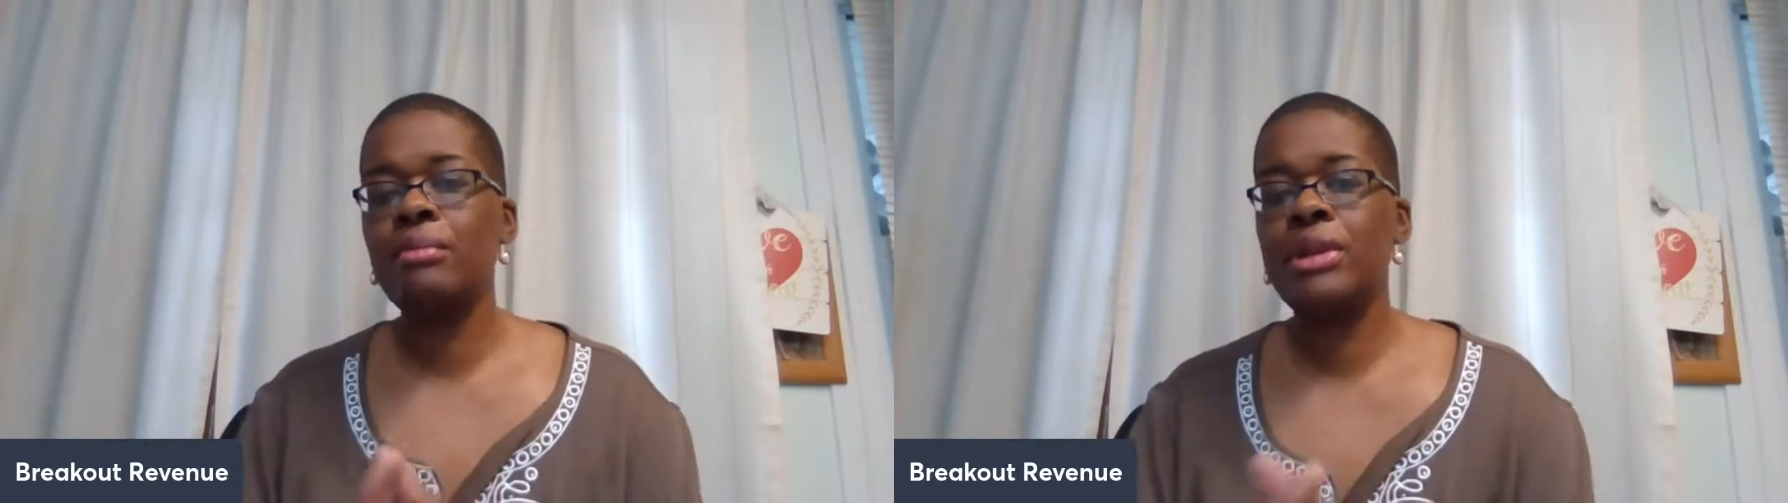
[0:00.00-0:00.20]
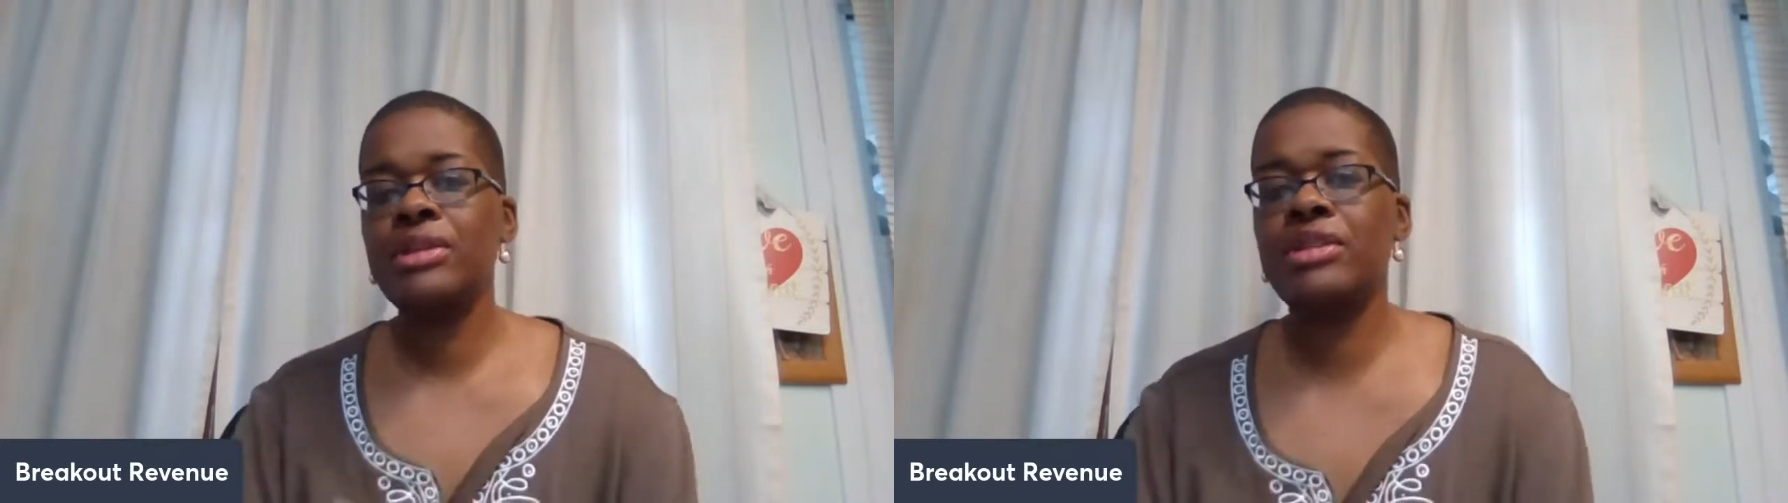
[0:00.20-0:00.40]

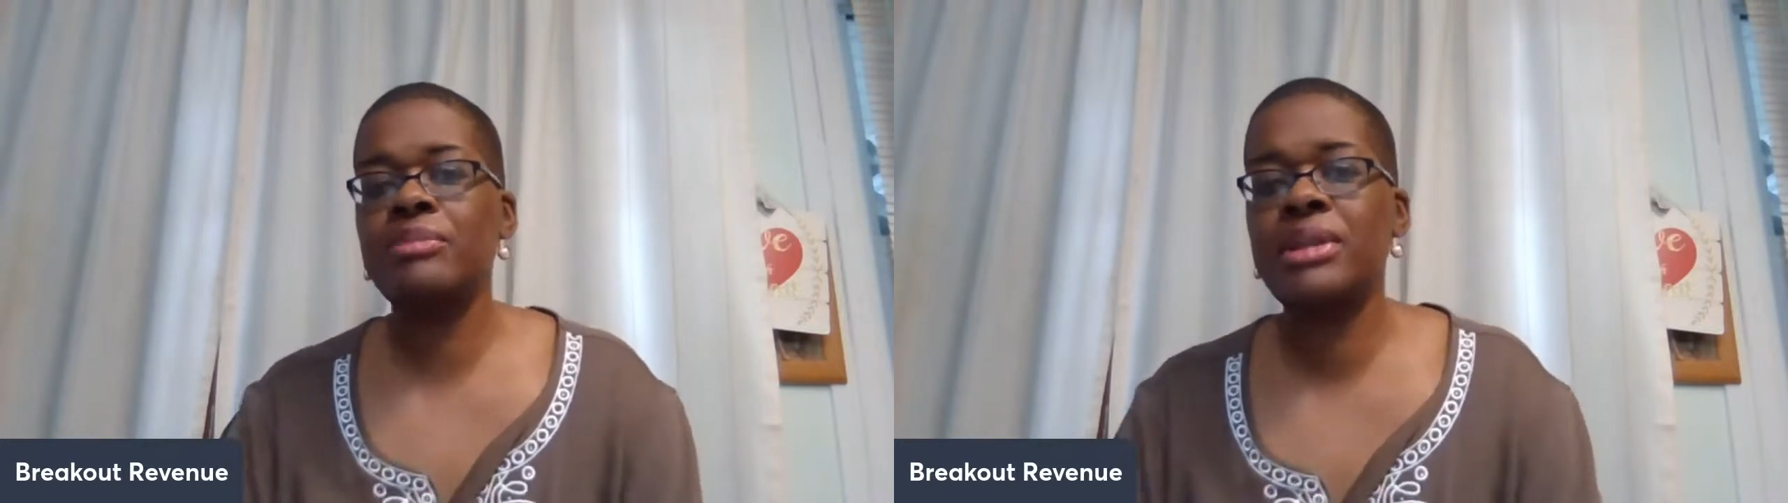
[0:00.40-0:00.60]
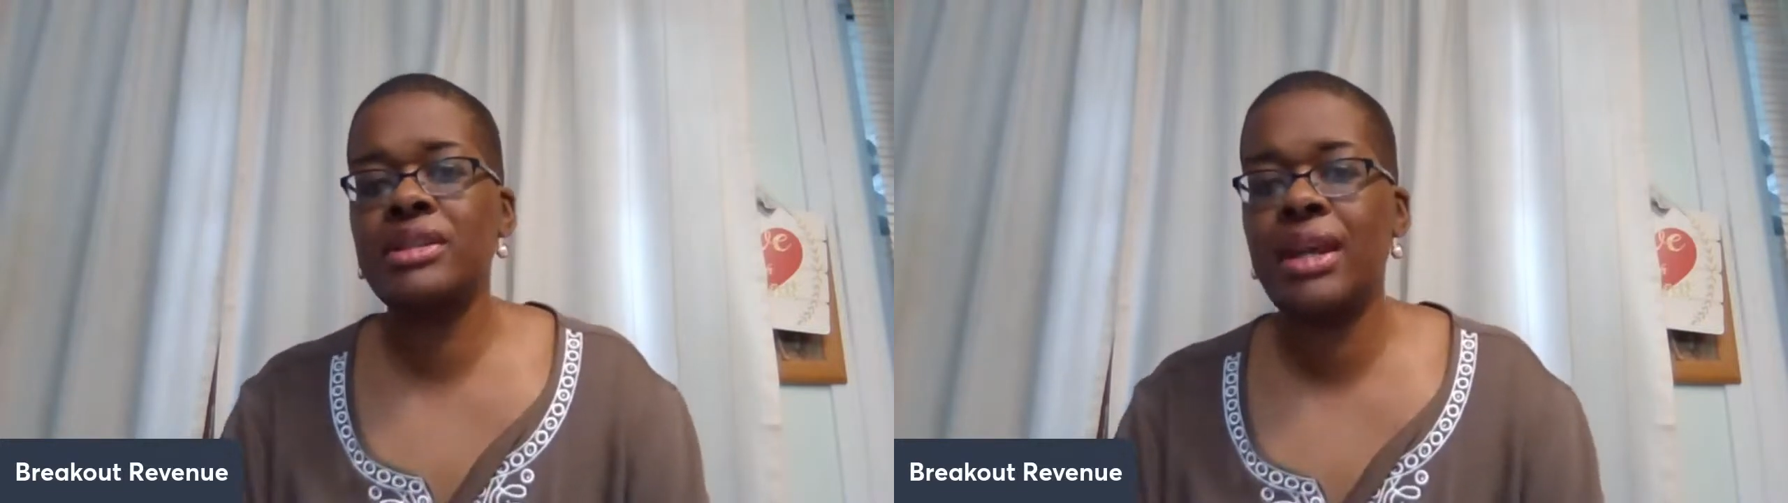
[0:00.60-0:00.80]
business
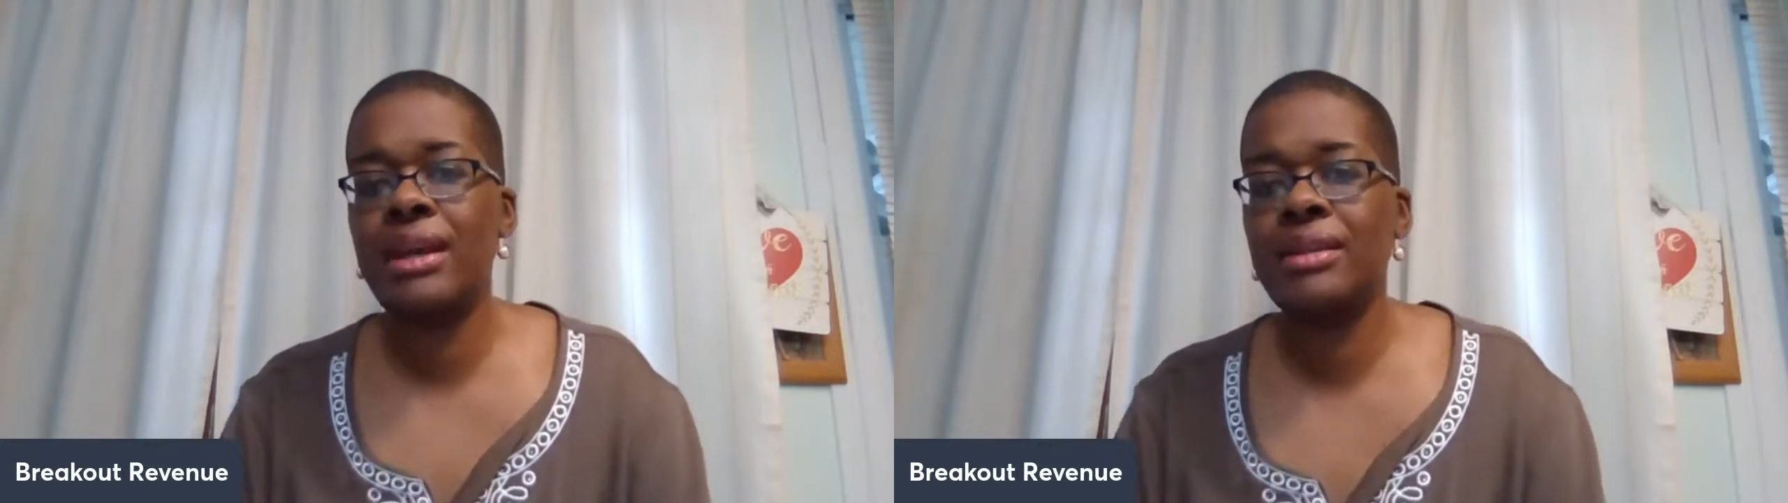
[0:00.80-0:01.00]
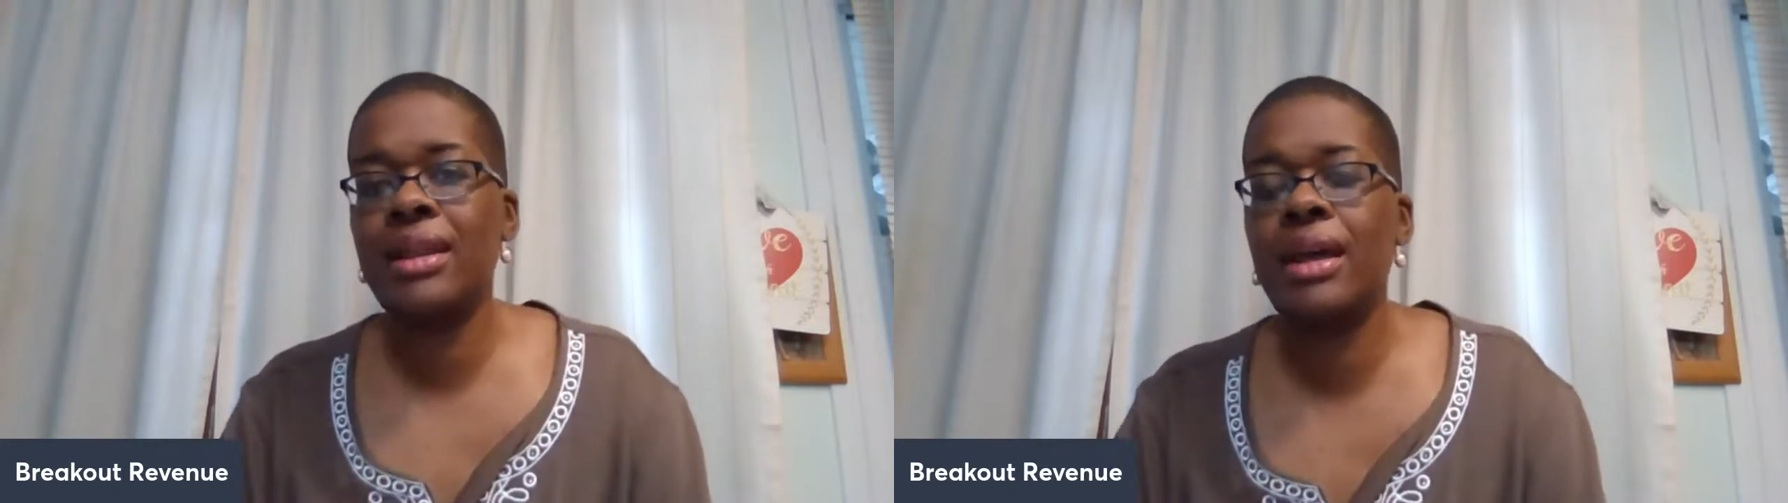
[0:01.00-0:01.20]

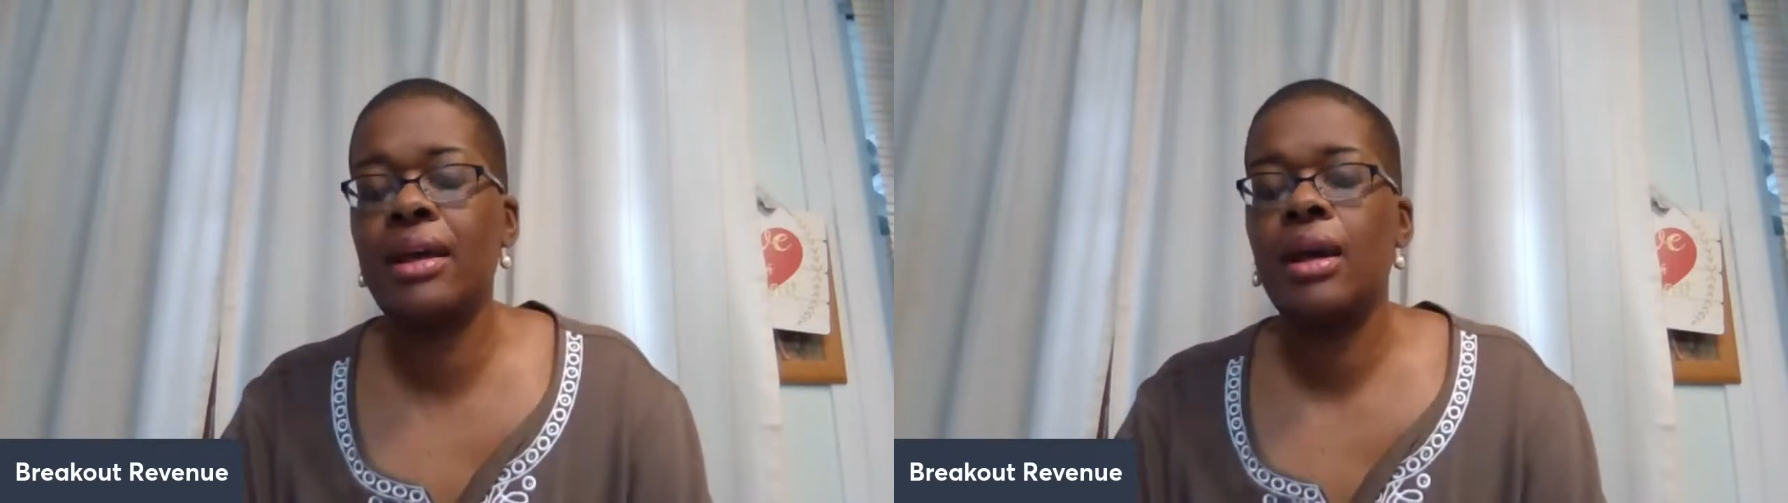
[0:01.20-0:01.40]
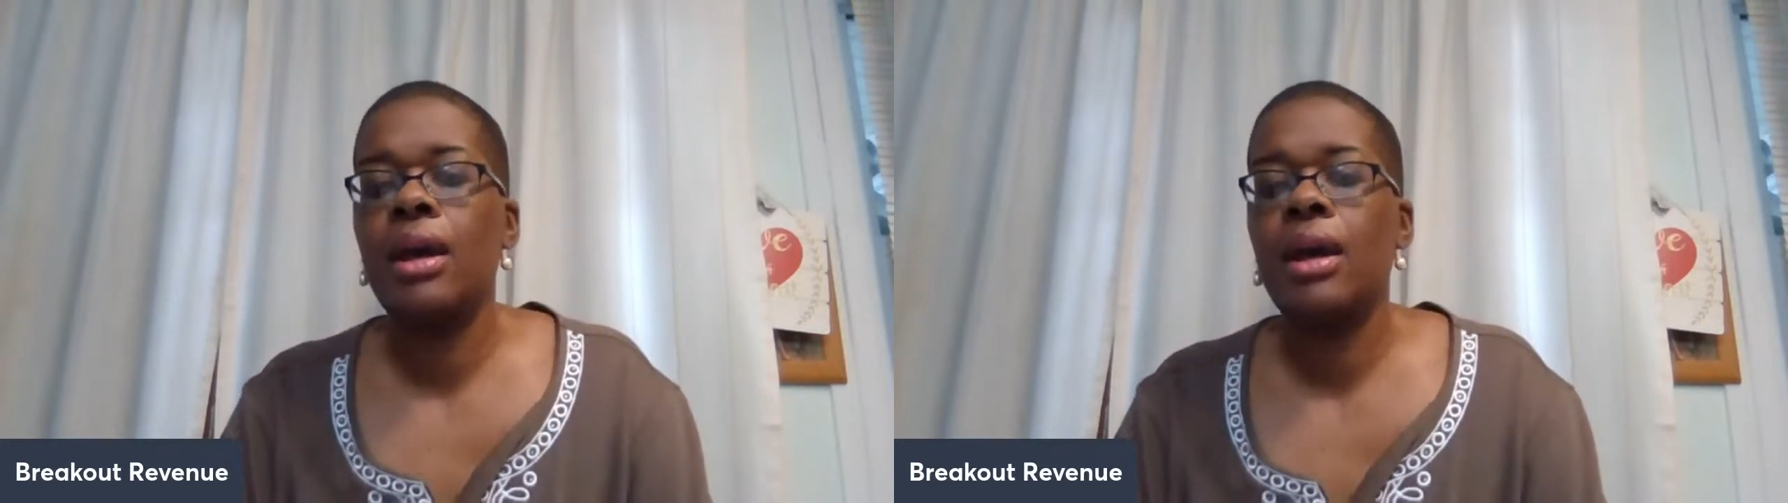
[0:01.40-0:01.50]
mistake that